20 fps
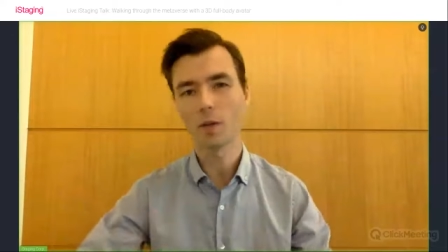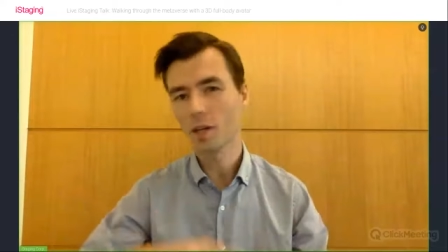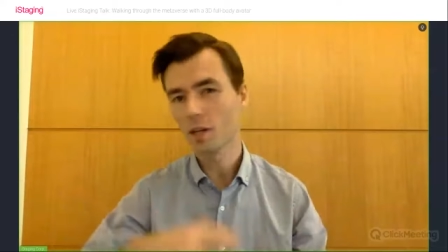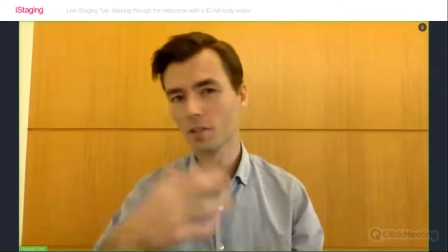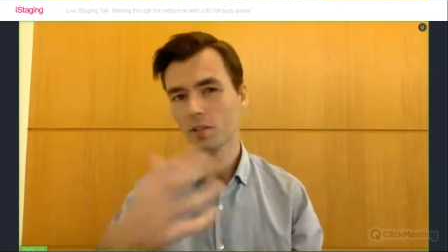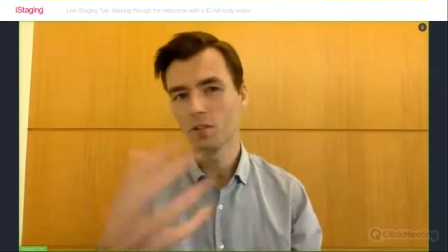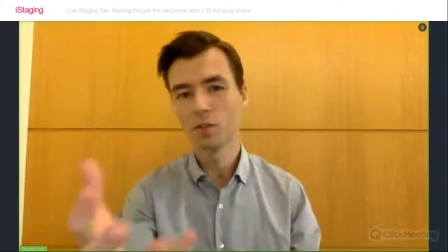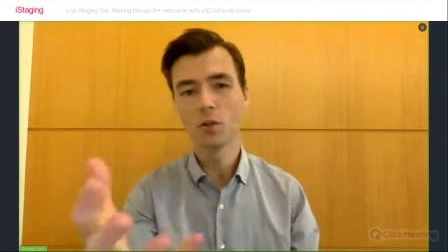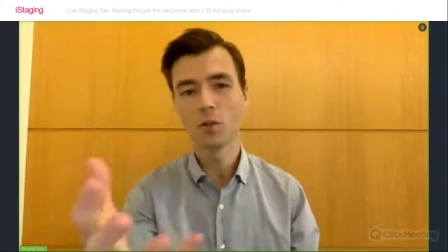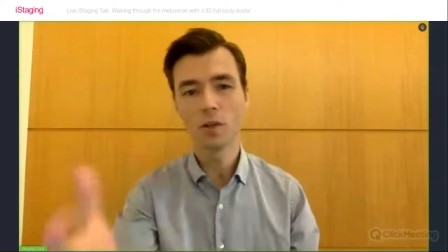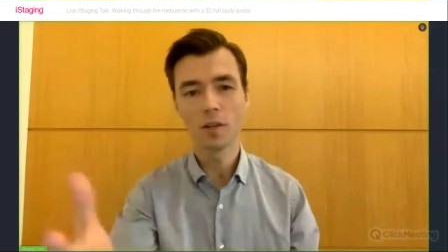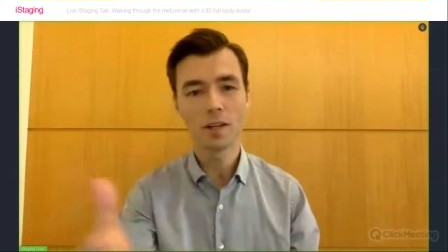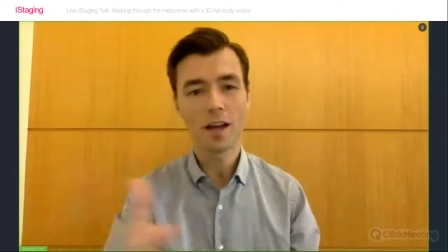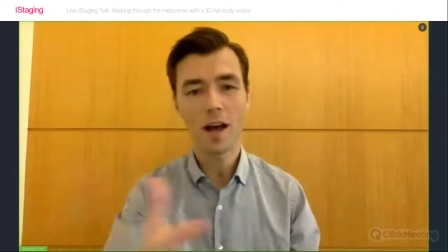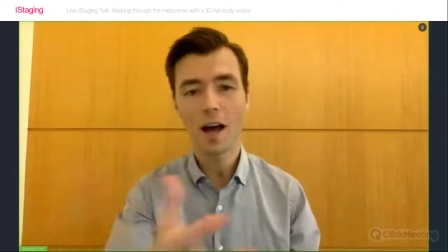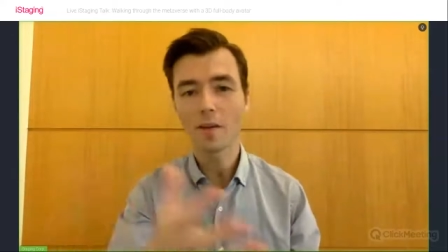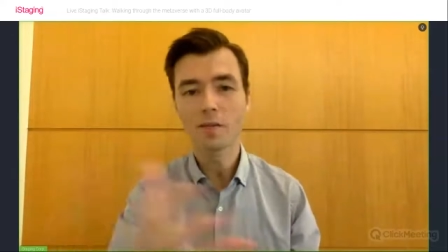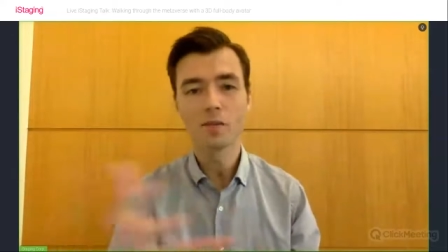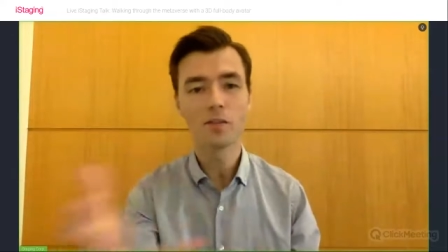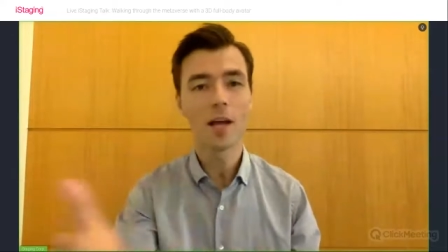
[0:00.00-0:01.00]
I'm gonna do a
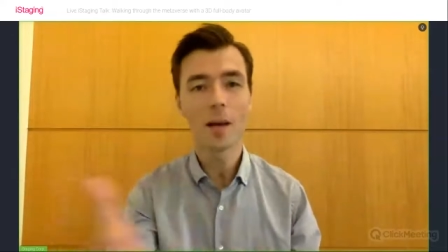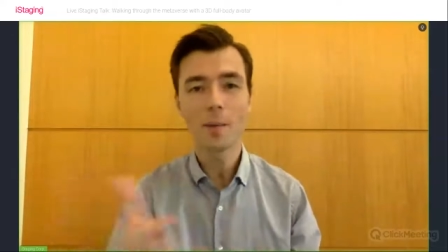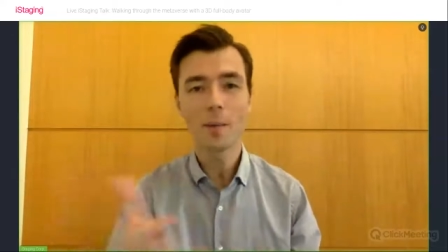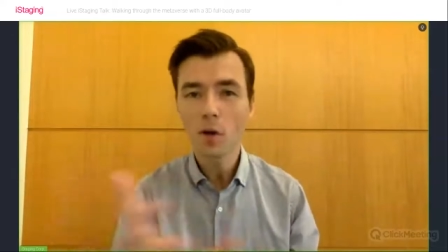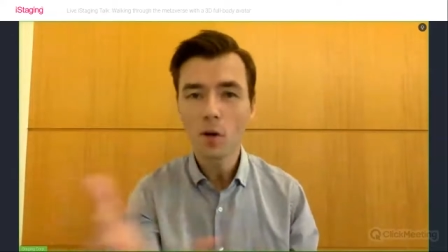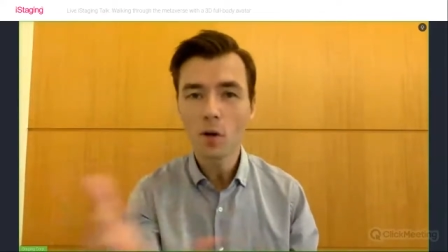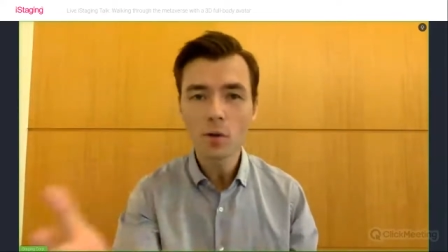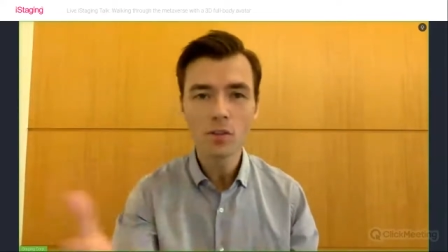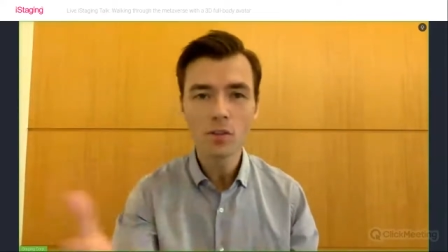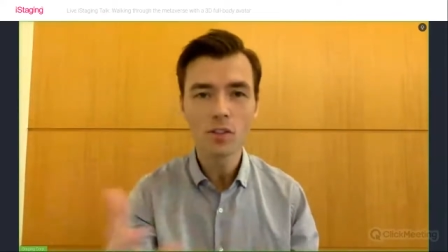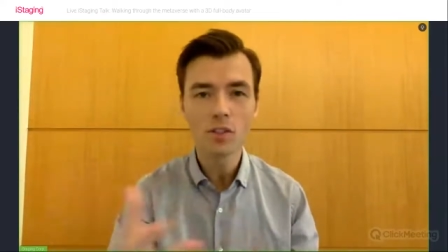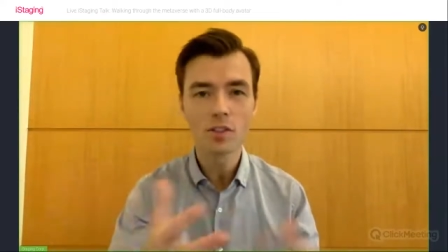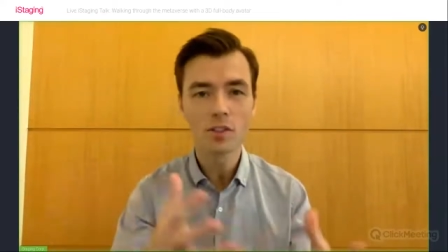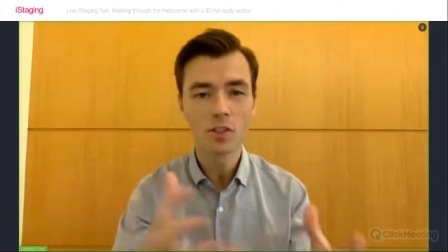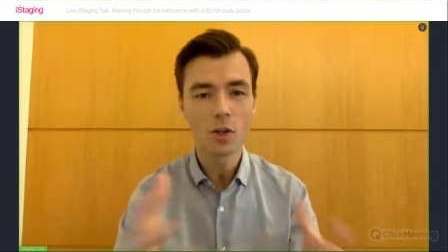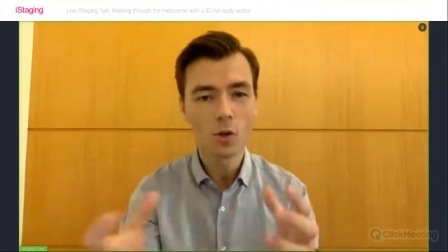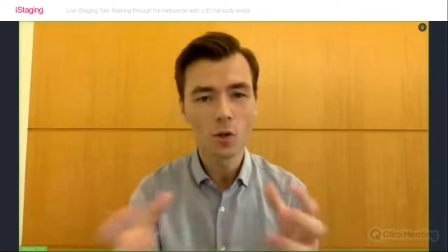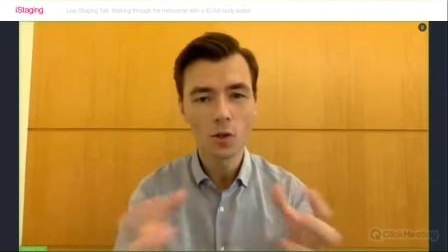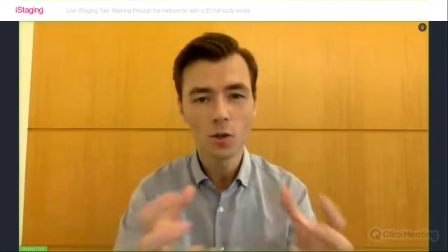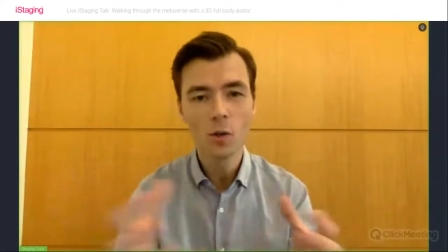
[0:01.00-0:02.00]
live demo to
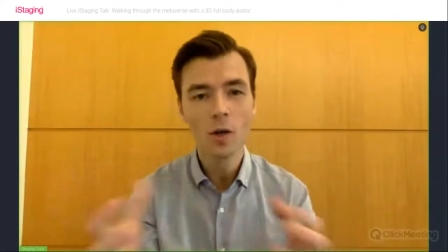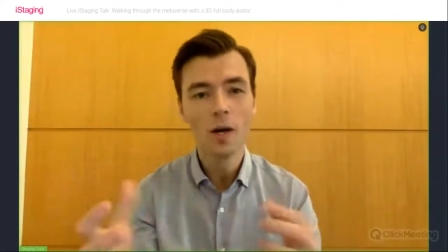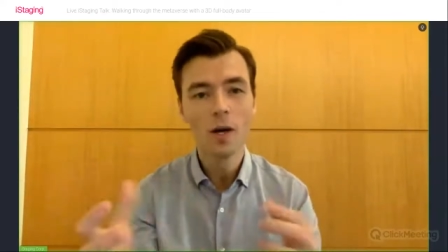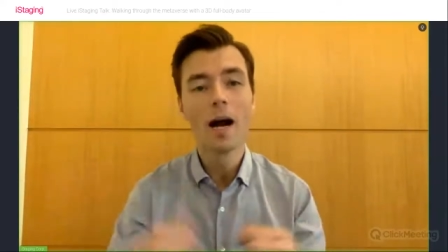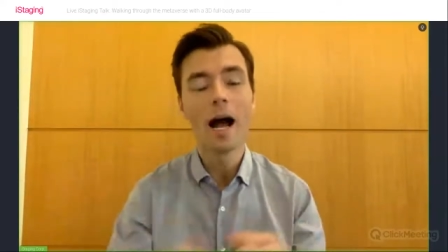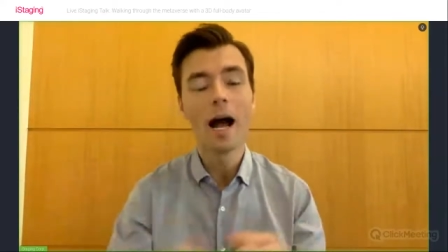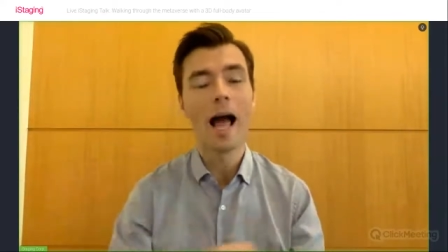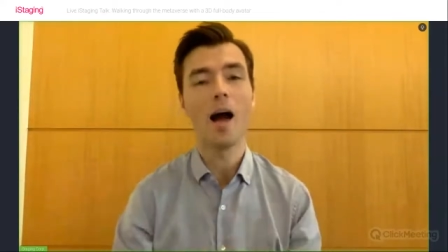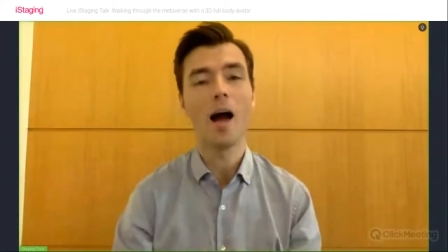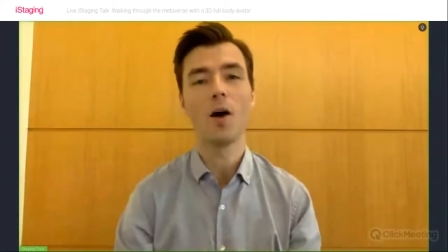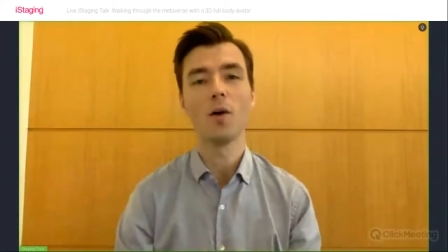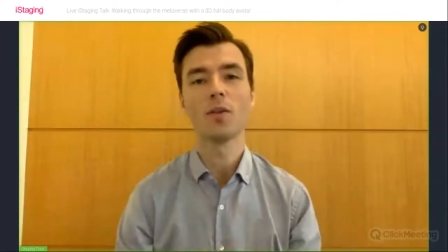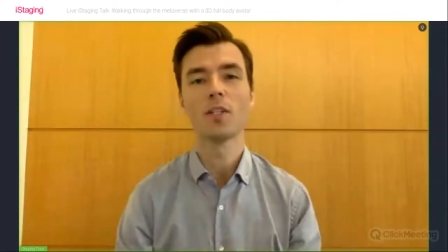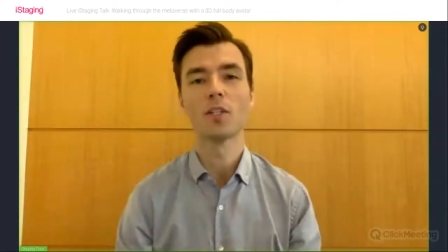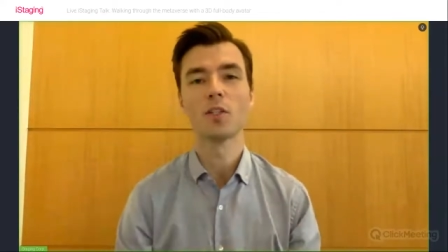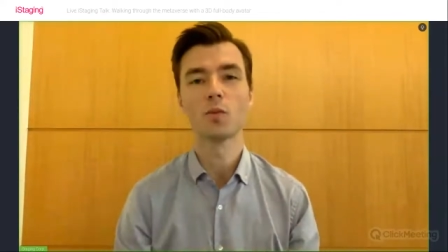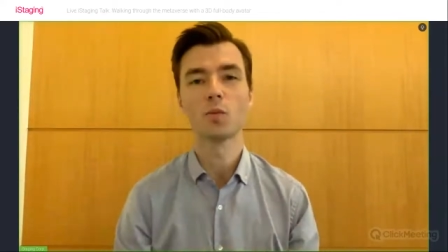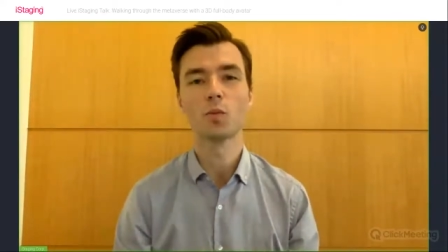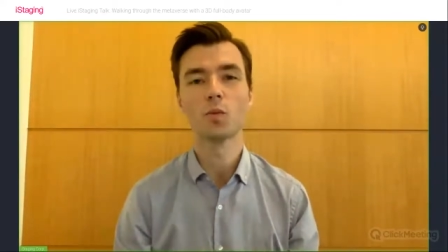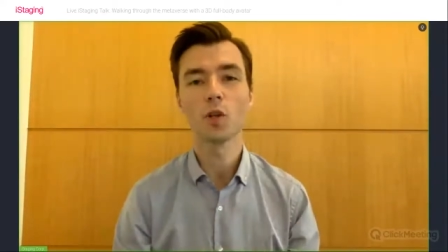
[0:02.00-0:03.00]
show you how
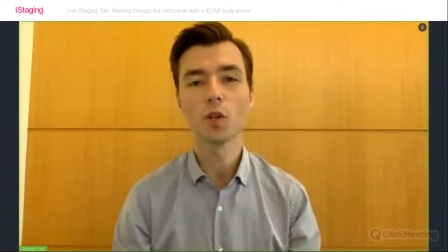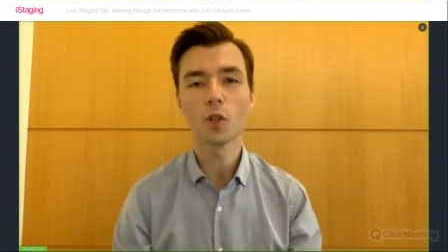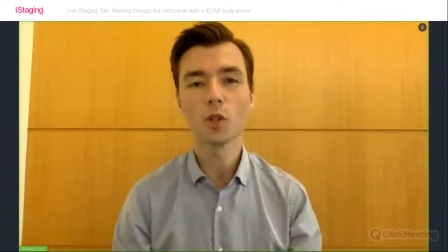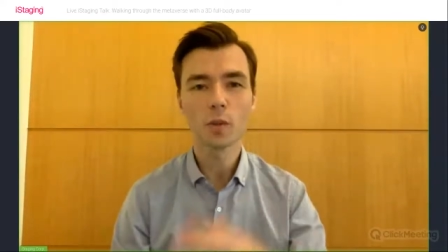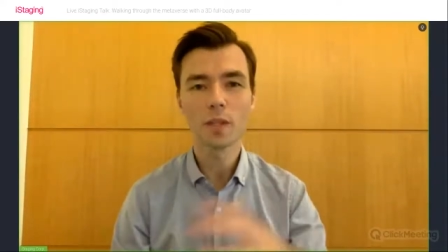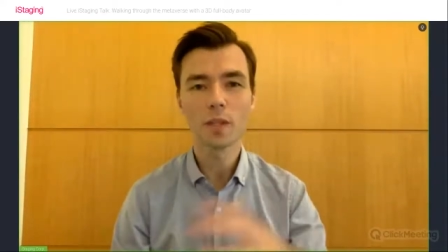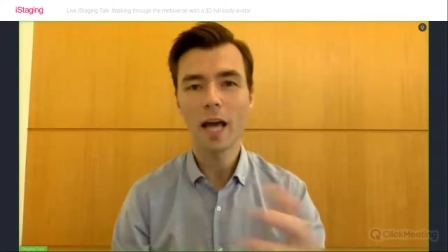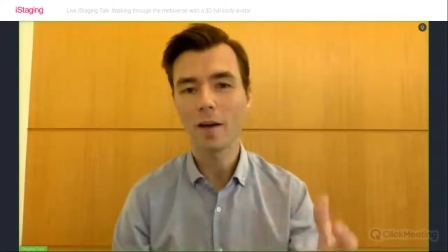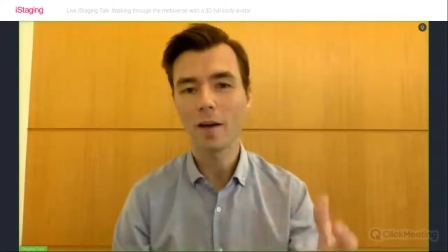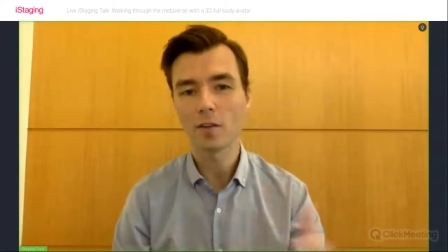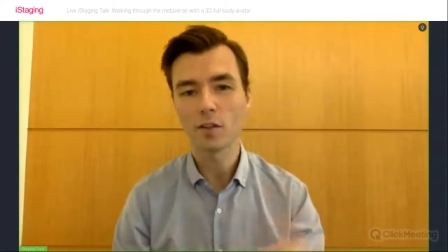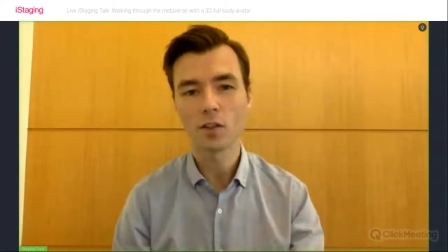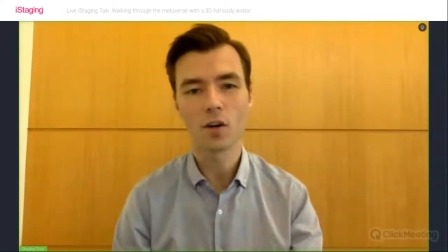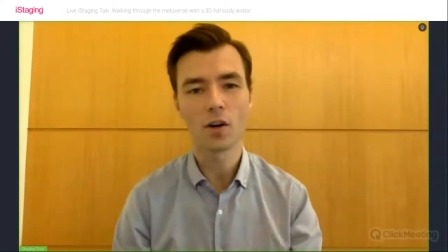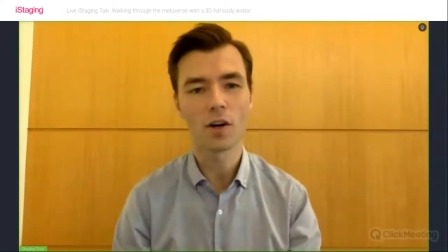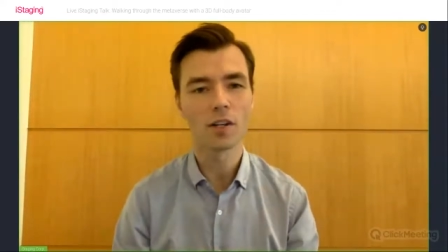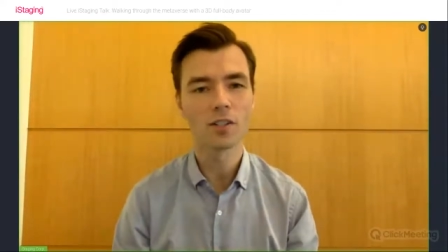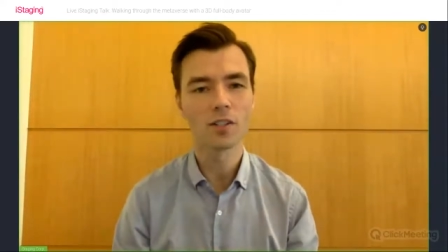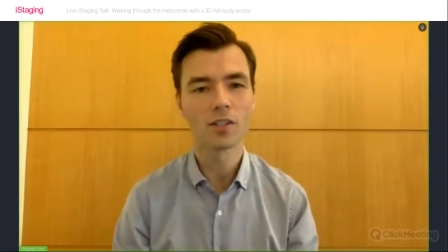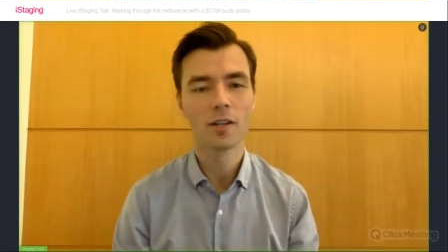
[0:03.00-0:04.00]
this works with
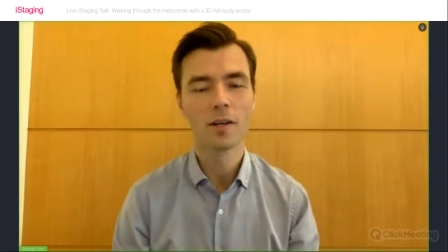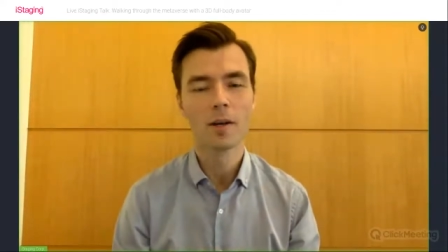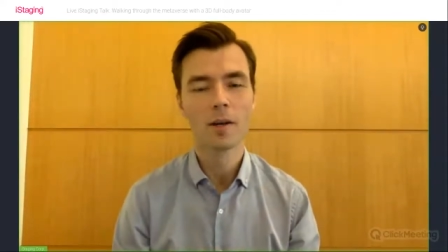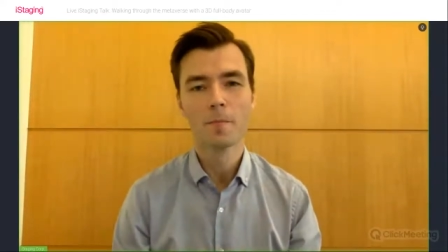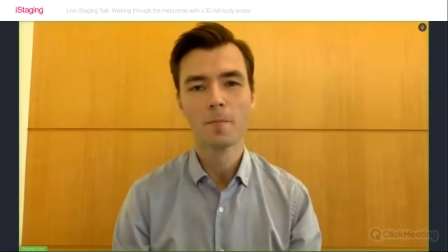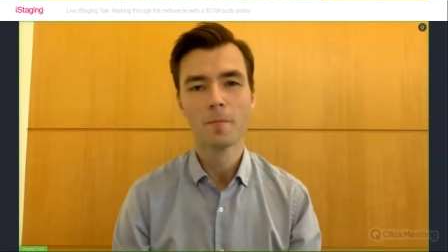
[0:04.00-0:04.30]
avatars.